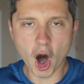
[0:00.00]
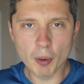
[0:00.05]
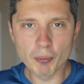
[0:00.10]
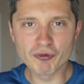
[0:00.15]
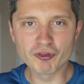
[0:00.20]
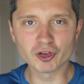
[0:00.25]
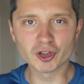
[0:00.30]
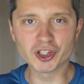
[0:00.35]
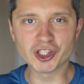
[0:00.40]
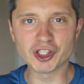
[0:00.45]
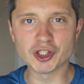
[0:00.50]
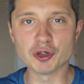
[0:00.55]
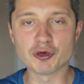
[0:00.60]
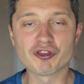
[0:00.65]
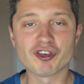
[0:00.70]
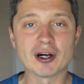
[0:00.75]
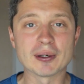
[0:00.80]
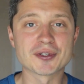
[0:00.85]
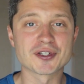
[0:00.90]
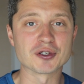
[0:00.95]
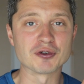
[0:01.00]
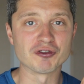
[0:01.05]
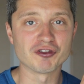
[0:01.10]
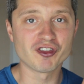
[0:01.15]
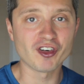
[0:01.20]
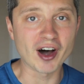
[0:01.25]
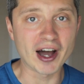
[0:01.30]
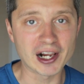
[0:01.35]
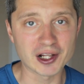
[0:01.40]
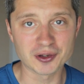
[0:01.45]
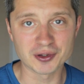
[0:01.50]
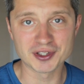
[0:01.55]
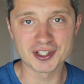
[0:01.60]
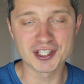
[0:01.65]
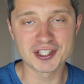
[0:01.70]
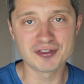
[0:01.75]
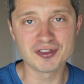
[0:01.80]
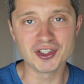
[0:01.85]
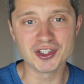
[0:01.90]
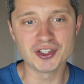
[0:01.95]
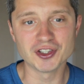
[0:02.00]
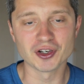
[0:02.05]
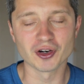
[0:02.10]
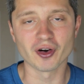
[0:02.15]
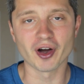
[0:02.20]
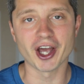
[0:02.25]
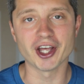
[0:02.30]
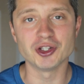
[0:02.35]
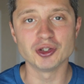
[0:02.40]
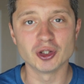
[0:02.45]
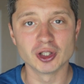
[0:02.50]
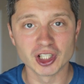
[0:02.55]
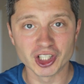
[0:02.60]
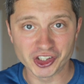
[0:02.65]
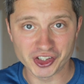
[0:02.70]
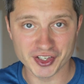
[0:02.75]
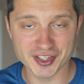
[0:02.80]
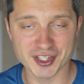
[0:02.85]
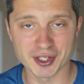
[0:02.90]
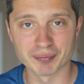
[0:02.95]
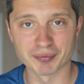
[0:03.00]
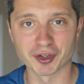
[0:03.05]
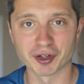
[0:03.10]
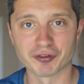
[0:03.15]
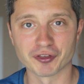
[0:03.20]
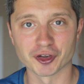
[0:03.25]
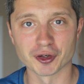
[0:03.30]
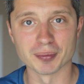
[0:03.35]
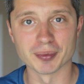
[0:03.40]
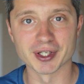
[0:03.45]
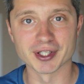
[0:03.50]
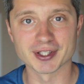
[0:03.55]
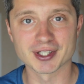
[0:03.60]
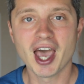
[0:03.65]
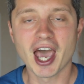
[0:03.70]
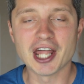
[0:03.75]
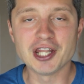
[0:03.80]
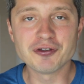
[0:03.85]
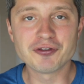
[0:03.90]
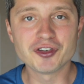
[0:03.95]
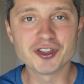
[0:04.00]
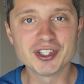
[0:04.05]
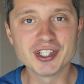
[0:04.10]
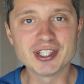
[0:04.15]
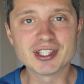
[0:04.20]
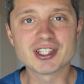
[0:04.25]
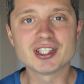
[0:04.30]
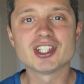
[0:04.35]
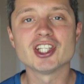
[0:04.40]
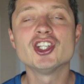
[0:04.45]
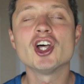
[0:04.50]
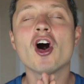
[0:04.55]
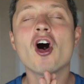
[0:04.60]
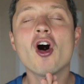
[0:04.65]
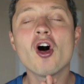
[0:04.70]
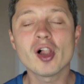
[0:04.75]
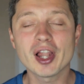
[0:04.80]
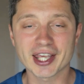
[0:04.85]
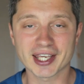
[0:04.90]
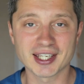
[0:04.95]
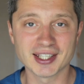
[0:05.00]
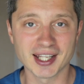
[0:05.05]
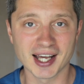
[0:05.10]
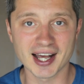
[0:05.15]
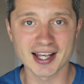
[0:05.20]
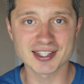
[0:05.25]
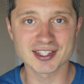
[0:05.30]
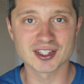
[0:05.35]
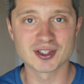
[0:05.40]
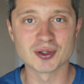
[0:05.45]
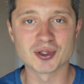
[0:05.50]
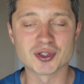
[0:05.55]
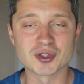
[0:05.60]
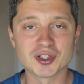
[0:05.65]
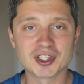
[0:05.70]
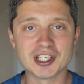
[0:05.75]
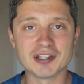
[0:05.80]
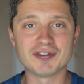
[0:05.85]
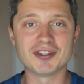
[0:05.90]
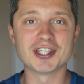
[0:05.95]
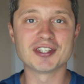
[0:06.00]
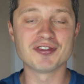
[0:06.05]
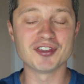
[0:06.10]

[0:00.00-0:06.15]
Hopefully you found some value in this video and you learned something from it. And if you did, then all I can ask you is to give this